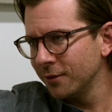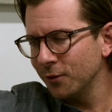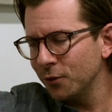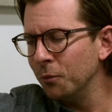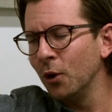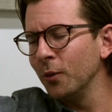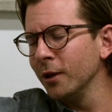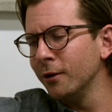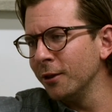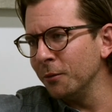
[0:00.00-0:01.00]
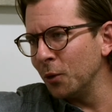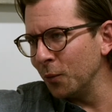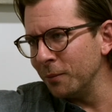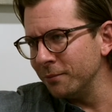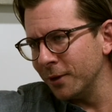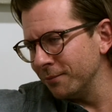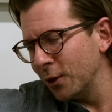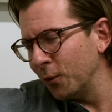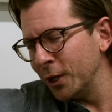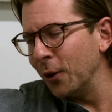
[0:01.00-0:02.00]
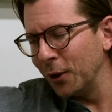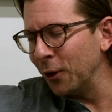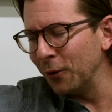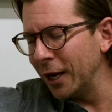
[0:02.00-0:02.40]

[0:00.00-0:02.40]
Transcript: The more we learn, the more we know we don't know, right?